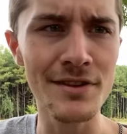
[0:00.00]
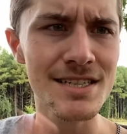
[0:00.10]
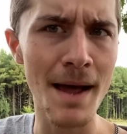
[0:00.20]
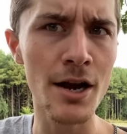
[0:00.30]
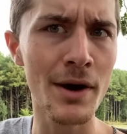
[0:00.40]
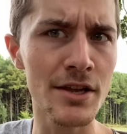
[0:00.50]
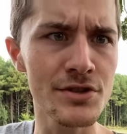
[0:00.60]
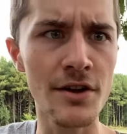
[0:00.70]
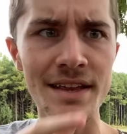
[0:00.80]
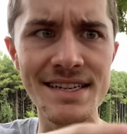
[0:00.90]
The tobacco I
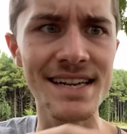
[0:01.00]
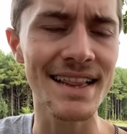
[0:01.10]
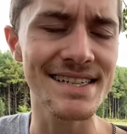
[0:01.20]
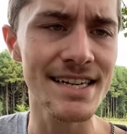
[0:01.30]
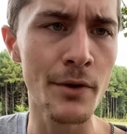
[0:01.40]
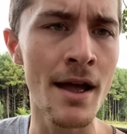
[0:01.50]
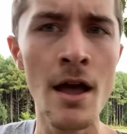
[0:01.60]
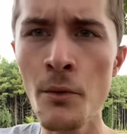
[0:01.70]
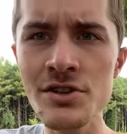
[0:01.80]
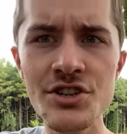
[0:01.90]
used on the inside of this cigarette
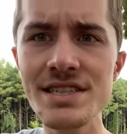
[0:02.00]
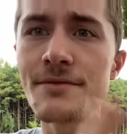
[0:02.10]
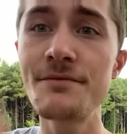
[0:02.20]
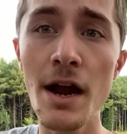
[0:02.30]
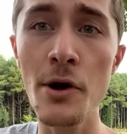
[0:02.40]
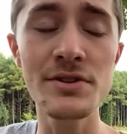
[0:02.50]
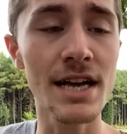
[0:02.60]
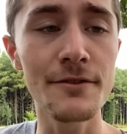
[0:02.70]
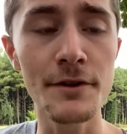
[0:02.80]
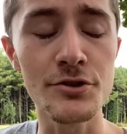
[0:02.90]
was just some Pharaoh's
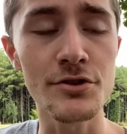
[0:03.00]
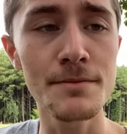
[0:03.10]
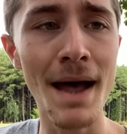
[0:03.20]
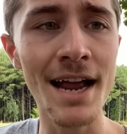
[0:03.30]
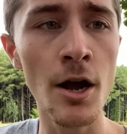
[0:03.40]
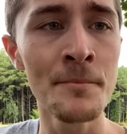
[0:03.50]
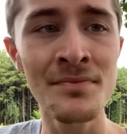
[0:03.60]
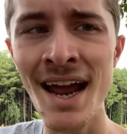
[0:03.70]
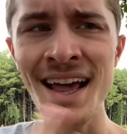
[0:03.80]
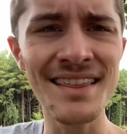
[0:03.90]
unfiltered tobacco,
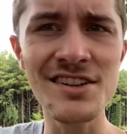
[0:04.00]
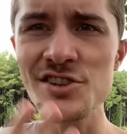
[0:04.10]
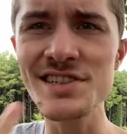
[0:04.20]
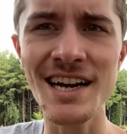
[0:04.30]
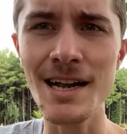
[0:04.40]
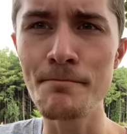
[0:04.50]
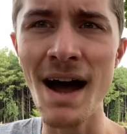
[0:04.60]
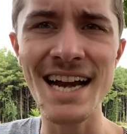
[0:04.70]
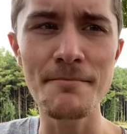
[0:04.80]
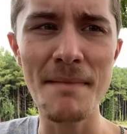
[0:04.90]
and I think it's just going to
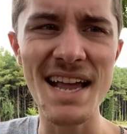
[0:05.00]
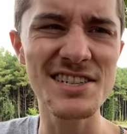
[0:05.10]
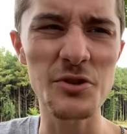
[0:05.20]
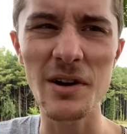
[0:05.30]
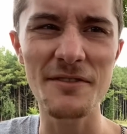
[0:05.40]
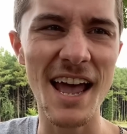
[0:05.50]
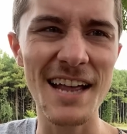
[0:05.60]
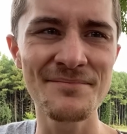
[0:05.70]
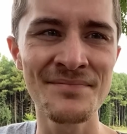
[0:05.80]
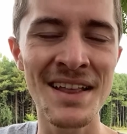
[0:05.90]
combine to make sort of
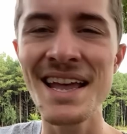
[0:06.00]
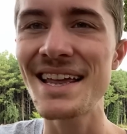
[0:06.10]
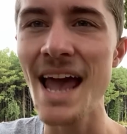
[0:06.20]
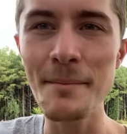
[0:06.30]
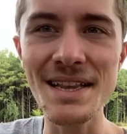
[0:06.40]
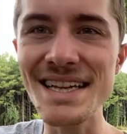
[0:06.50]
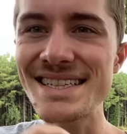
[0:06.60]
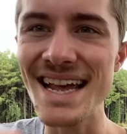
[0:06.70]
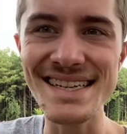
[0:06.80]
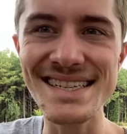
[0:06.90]
a chemically
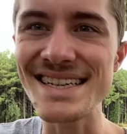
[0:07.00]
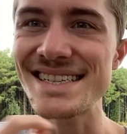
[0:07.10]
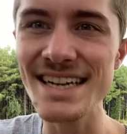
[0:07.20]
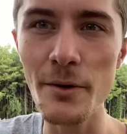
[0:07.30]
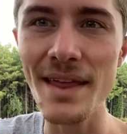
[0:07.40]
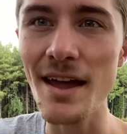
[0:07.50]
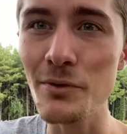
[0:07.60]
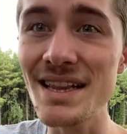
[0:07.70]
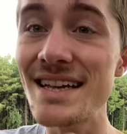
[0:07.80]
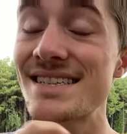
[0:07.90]
tasting cigarette that
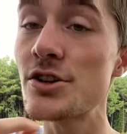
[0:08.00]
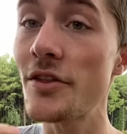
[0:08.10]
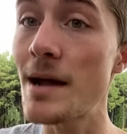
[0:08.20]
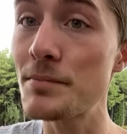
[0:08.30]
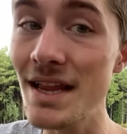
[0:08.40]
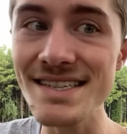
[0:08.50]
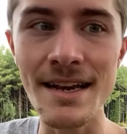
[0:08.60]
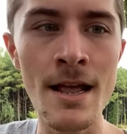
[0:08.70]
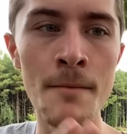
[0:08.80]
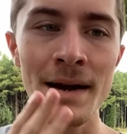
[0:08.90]
really isn't all that pleasant.